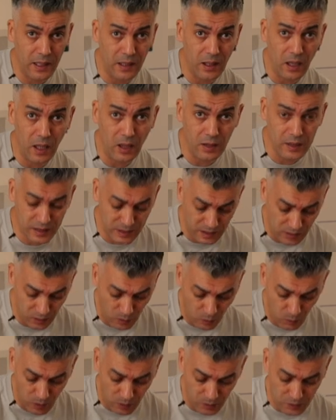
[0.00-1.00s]
then a
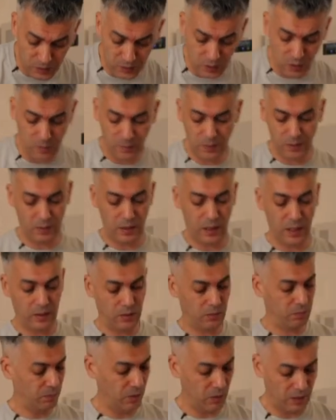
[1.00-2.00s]
single one on top.
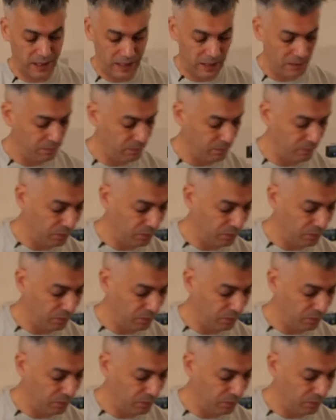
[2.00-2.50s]
And again,